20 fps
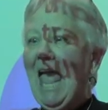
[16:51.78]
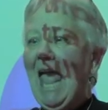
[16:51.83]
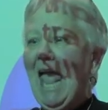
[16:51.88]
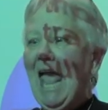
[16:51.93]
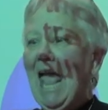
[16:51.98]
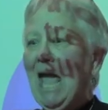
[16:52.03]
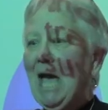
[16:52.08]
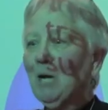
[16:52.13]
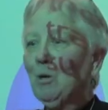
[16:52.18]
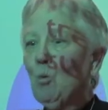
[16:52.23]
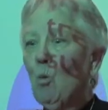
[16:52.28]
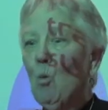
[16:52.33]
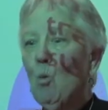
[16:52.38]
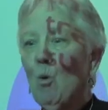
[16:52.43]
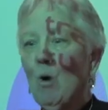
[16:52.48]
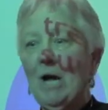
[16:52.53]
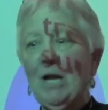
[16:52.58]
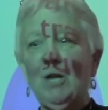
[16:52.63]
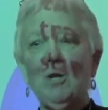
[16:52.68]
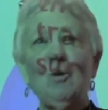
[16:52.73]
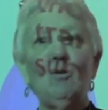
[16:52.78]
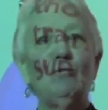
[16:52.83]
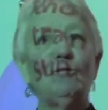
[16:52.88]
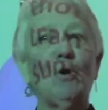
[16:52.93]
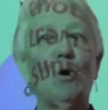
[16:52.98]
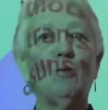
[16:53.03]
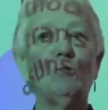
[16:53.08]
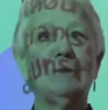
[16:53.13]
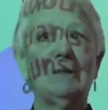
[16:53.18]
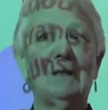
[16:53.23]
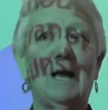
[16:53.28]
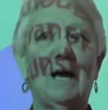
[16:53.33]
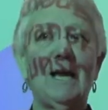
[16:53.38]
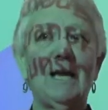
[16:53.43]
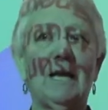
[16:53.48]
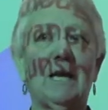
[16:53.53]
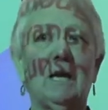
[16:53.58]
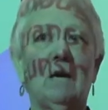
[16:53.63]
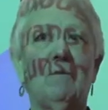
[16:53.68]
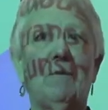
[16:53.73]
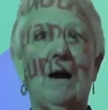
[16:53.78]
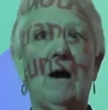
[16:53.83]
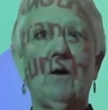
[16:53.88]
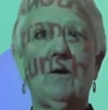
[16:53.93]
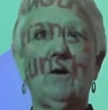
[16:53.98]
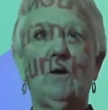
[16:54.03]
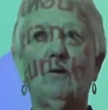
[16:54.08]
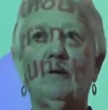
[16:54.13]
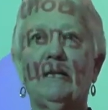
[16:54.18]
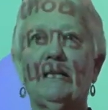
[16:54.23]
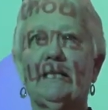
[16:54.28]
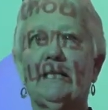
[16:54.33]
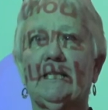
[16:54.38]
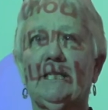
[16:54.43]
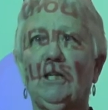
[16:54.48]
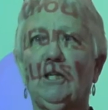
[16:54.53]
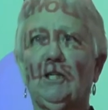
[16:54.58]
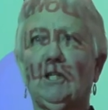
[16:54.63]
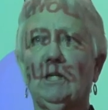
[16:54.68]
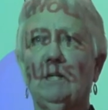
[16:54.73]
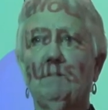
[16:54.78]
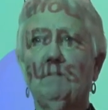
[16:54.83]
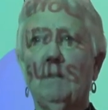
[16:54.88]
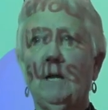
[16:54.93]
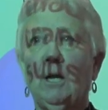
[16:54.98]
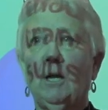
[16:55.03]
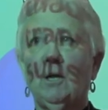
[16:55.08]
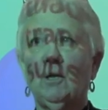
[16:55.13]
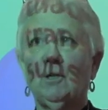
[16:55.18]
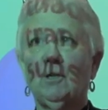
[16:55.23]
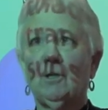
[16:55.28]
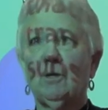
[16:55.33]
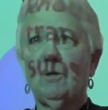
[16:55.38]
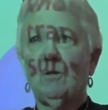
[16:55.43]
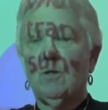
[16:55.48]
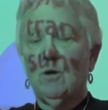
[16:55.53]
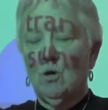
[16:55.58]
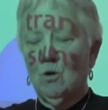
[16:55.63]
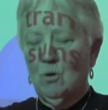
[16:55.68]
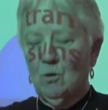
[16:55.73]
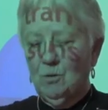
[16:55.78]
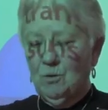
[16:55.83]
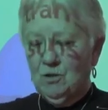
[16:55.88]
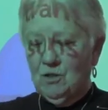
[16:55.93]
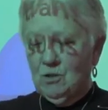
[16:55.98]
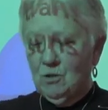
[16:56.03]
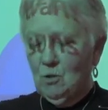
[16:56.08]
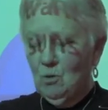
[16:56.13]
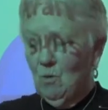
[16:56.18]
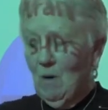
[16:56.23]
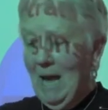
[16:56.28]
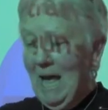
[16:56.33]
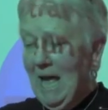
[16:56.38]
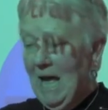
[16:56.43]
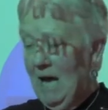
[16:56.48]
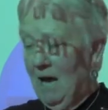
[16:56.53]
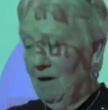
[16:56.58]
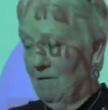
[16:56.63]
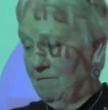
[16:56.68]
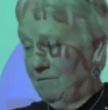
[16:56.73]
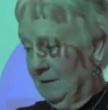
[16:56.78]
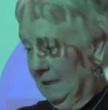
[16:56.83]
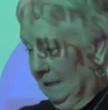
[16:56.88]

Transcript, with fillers: and what you don't like about your decision to those who have